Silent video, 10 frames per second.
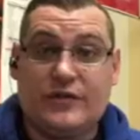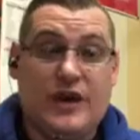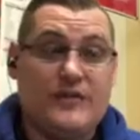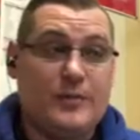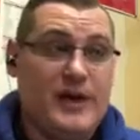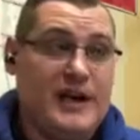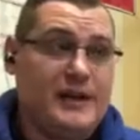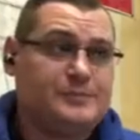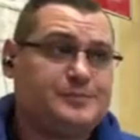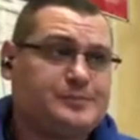for
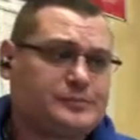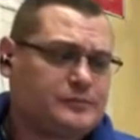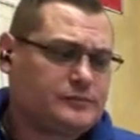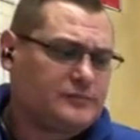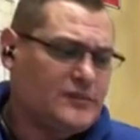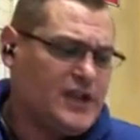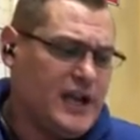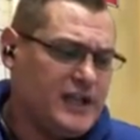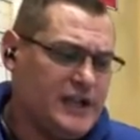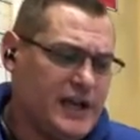everybody.
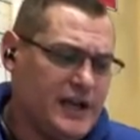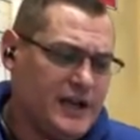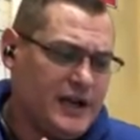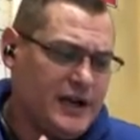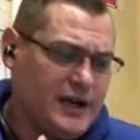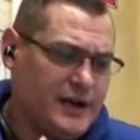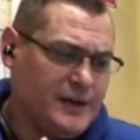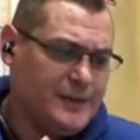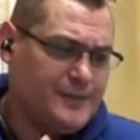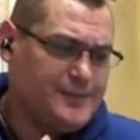And
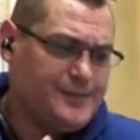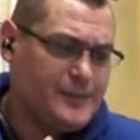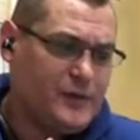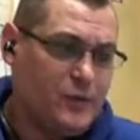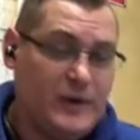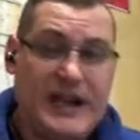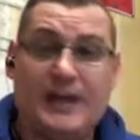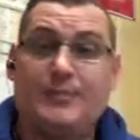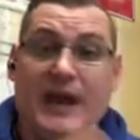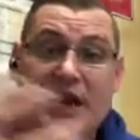then we
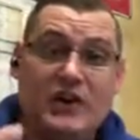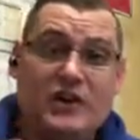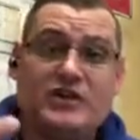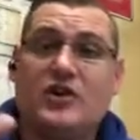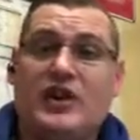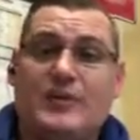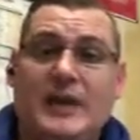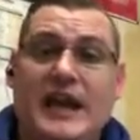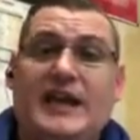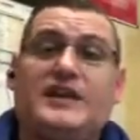had banners already
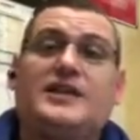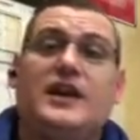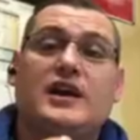made.